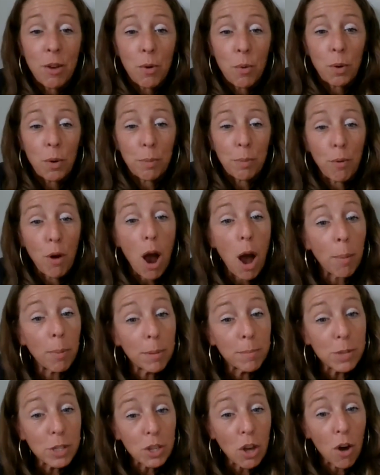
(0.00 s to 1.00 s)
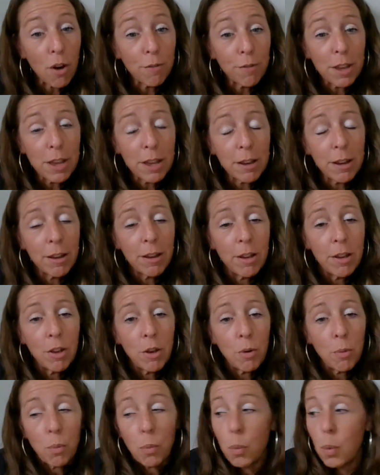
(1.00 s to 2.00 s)
with problem solving
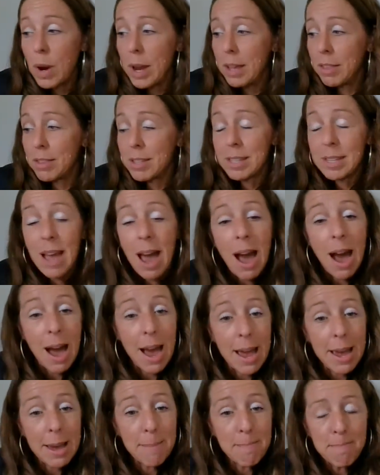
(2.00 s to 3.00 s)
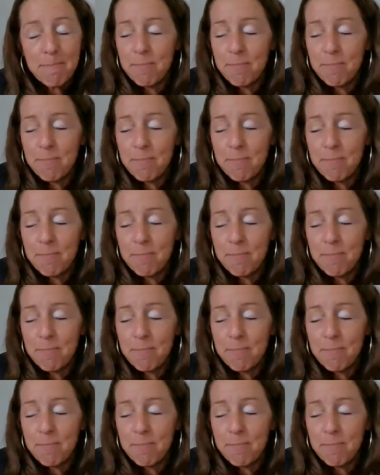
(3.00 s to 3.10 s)
with time.